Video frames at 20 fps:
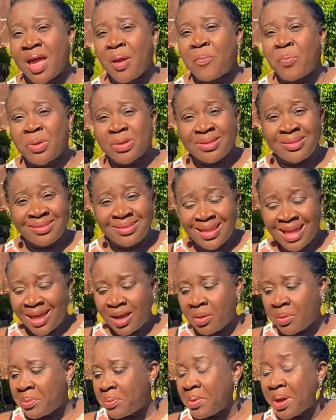but
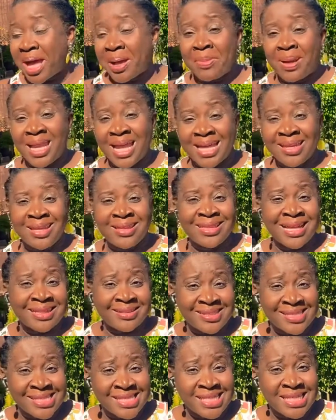now I'm learning that
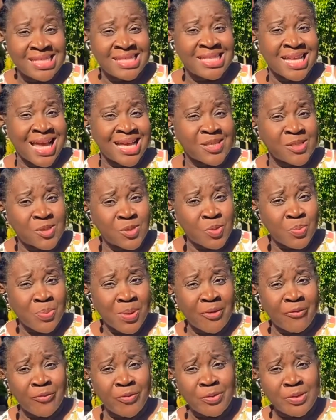the seeds are super
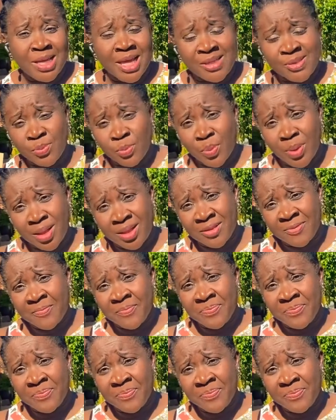food as well.